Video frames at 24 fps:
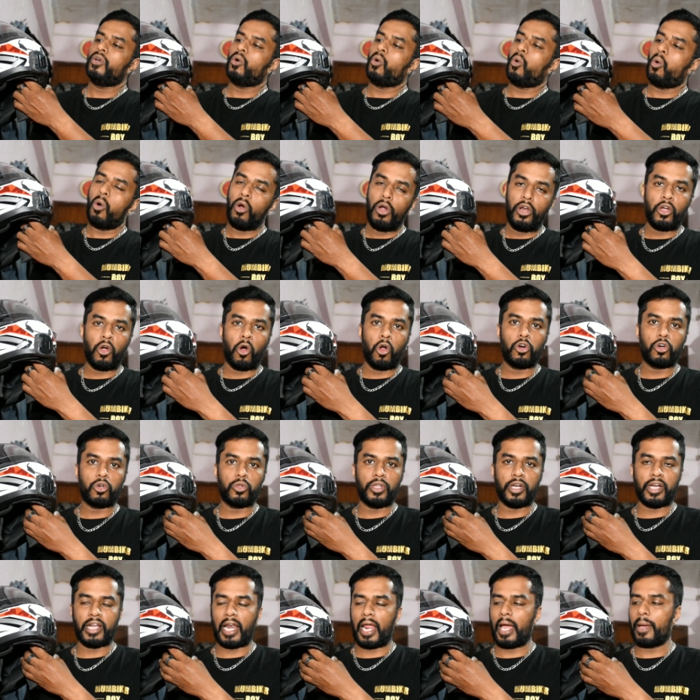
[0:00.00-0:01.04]
holding on to
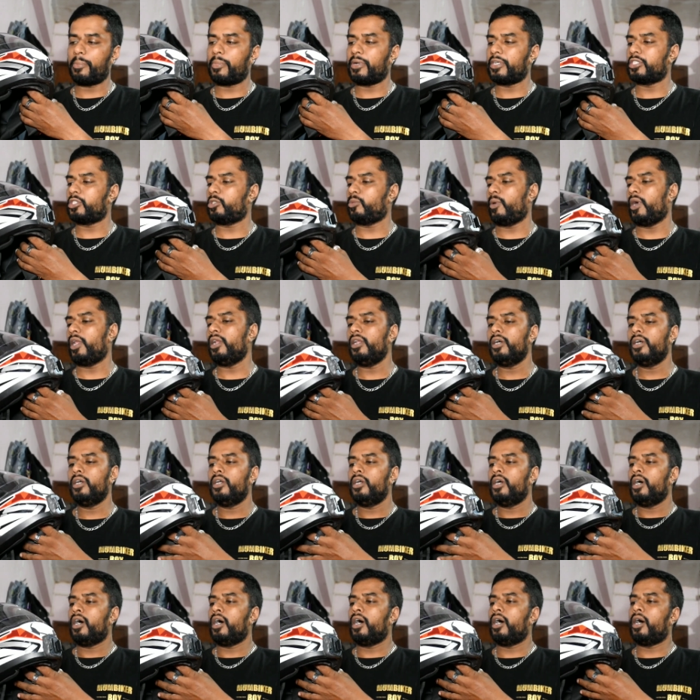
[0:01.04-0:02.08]
the clamp as well.
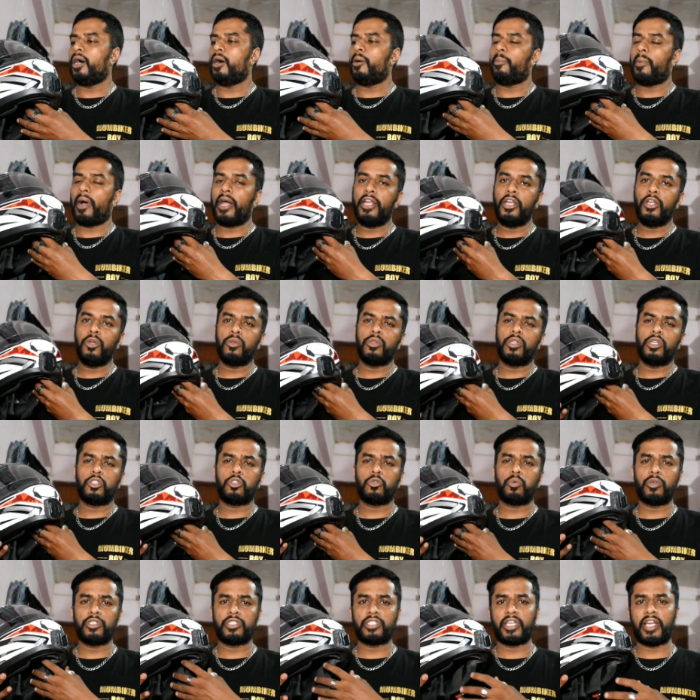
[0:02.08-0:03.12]
Mind you, this
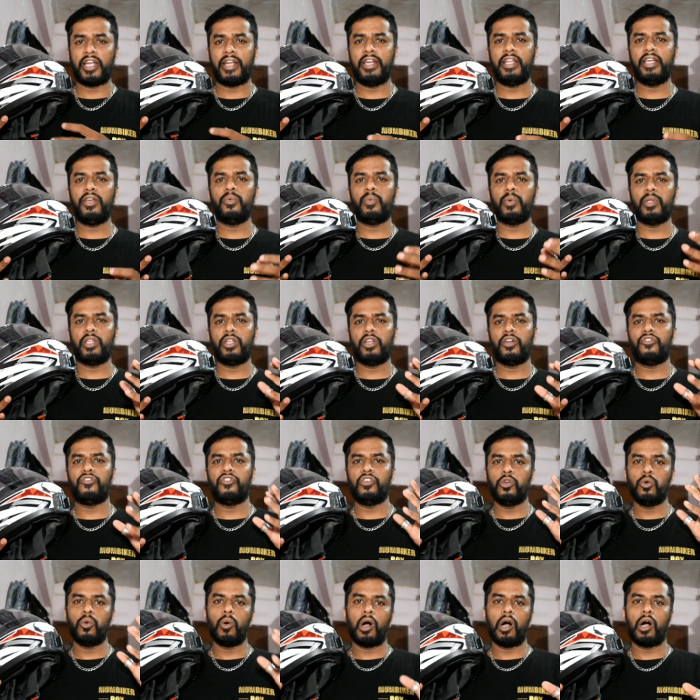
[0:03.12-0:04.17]
was ready within a
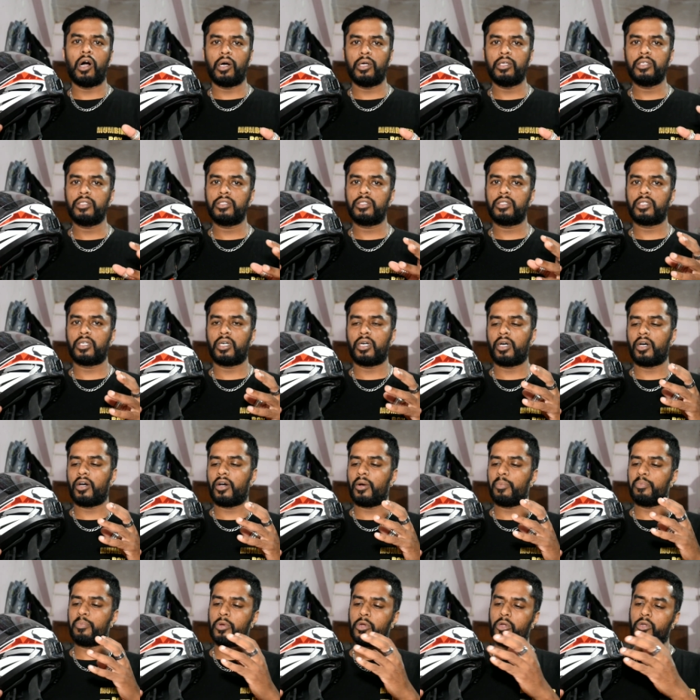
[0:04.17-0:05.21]
few hours
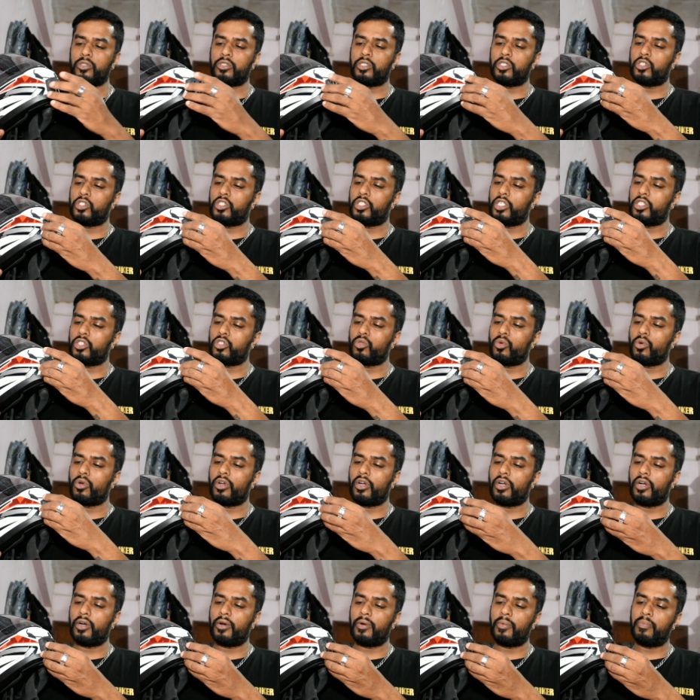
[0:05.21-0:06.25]
because it just took
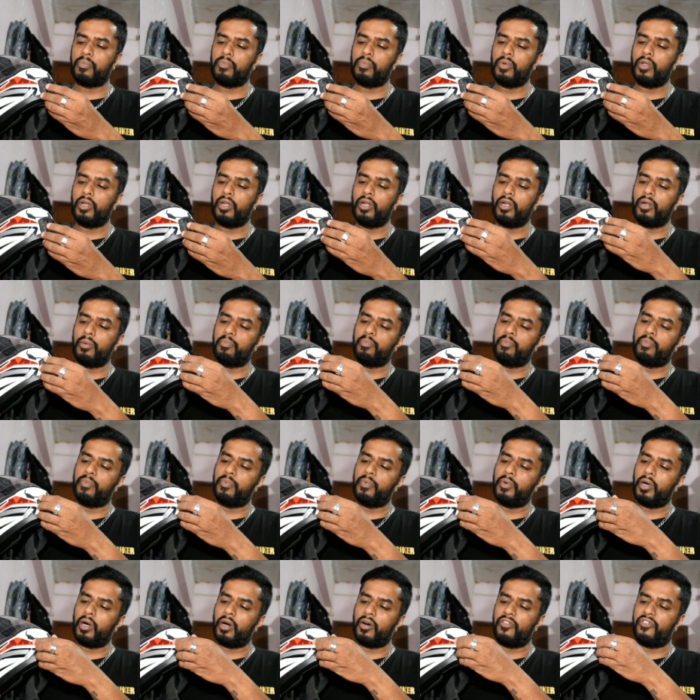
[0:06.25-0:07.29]
a
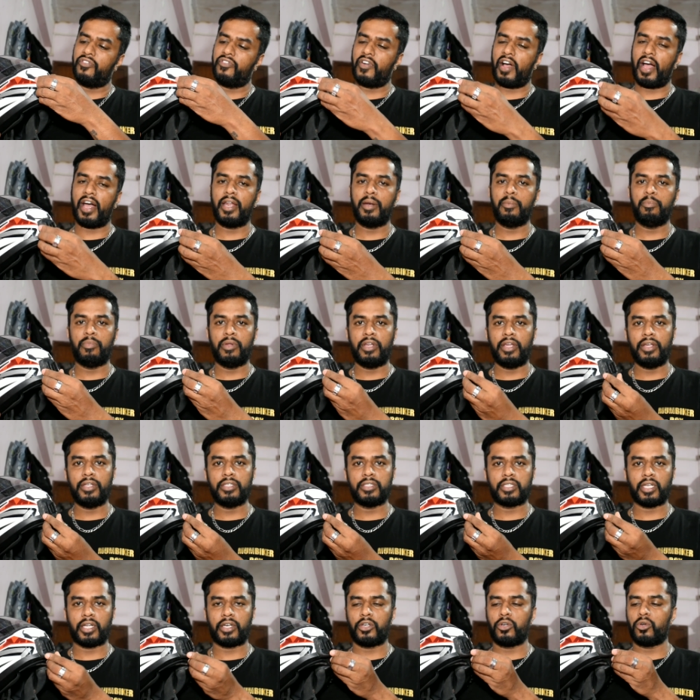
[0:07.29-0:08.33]
little fan
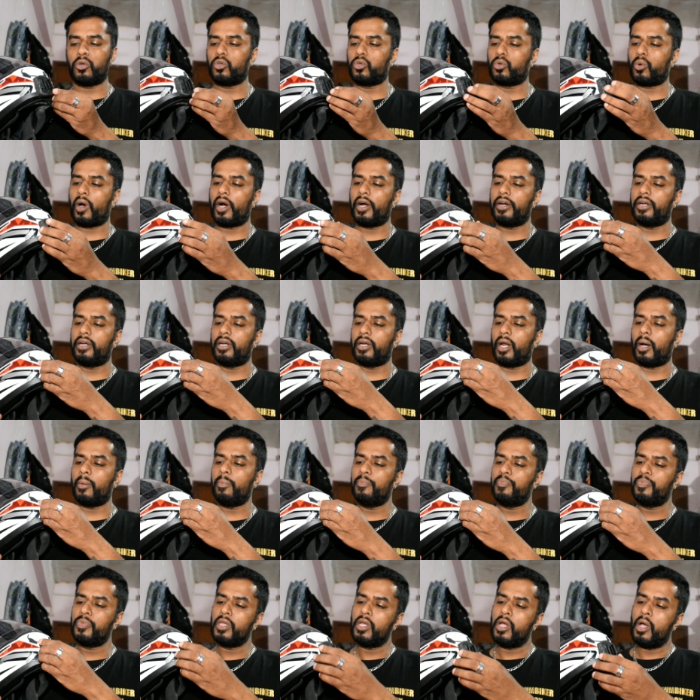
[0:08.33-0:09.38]
breeze that to harden it up.
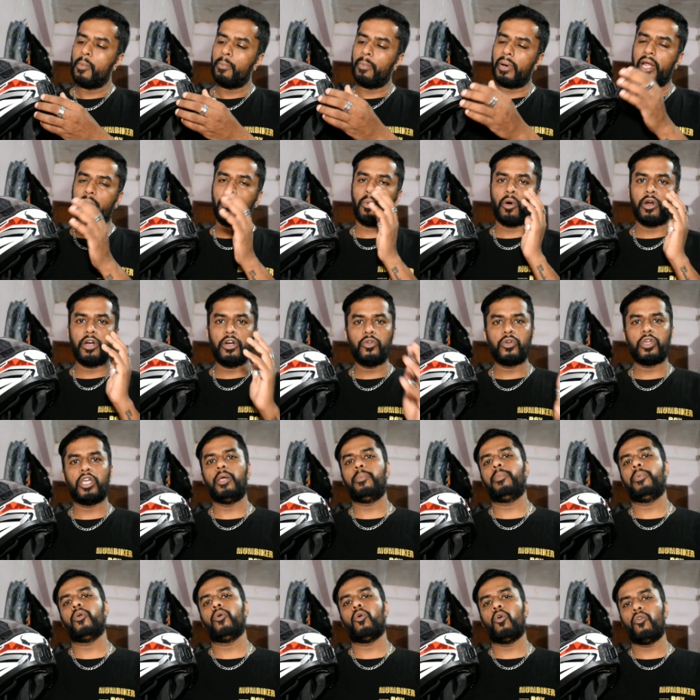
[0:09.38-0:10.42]
But I wanted to
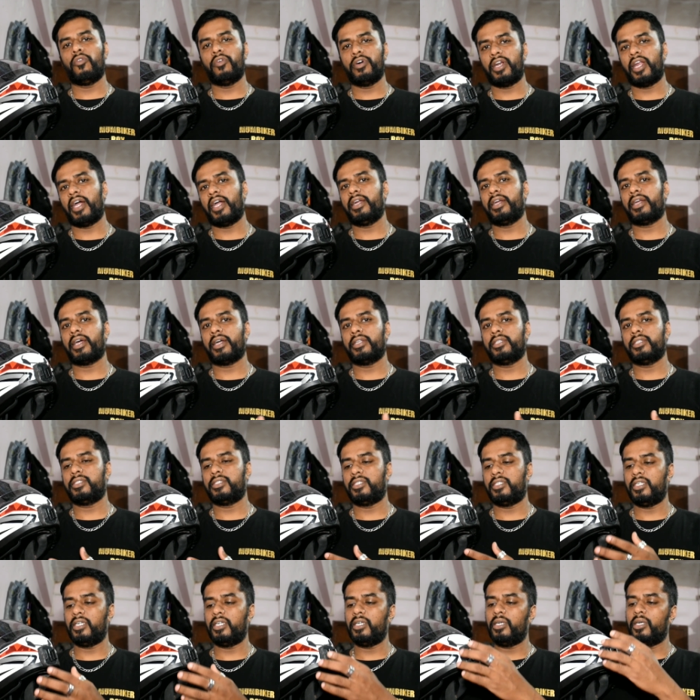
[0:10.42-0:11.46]
keep it overnight and
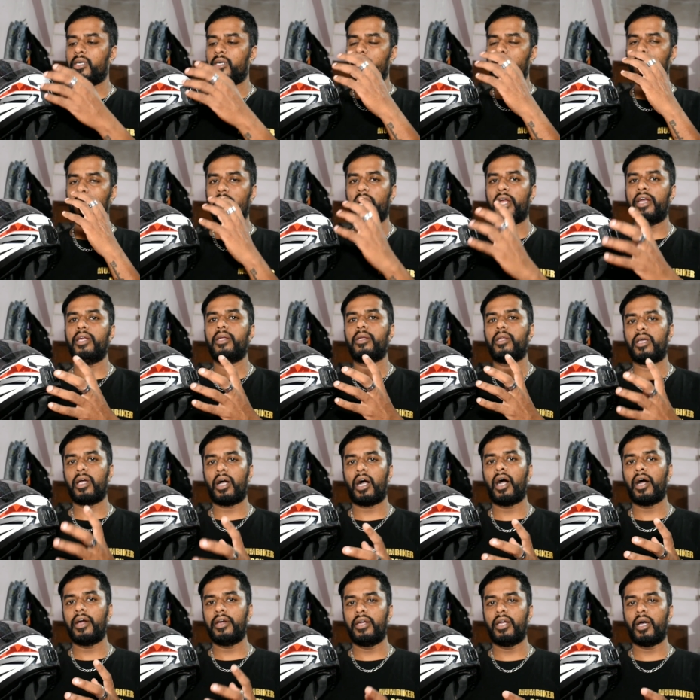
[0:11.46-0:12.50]
see let it
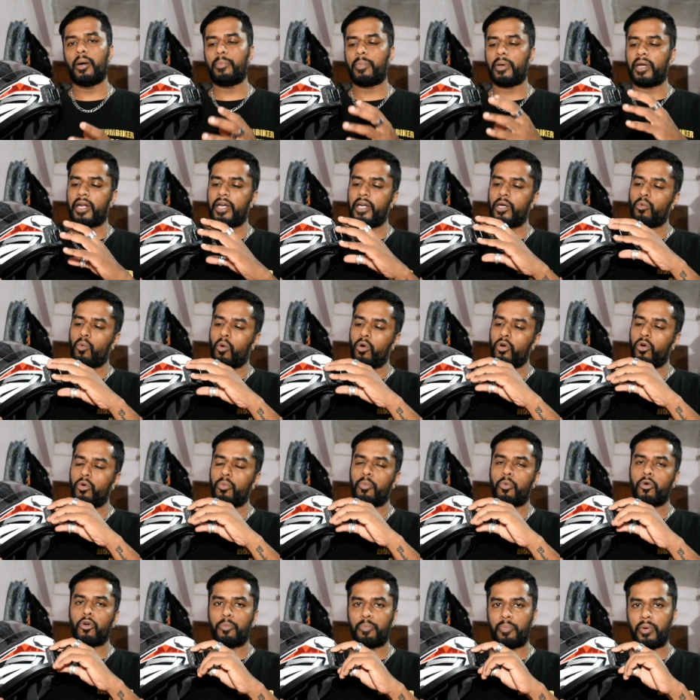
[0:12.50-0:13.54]
harden up, and I didn't want to
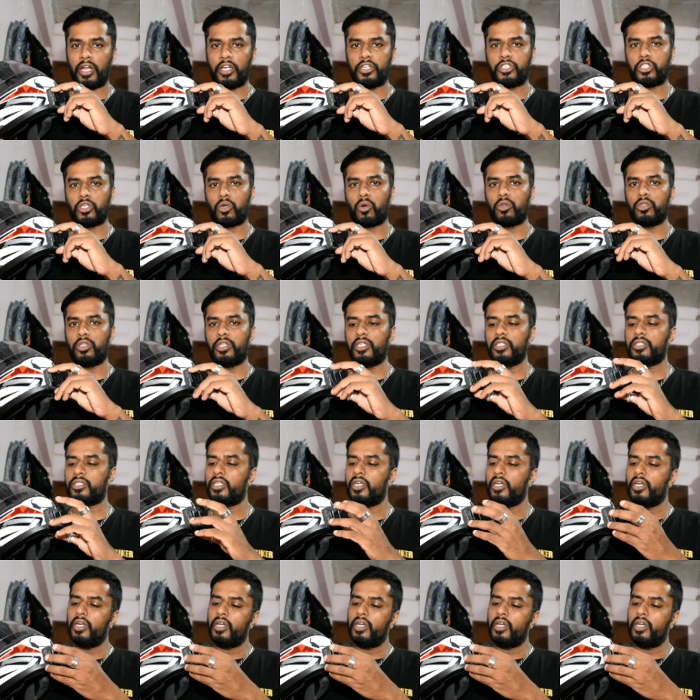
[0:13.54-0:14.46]
put pressure on this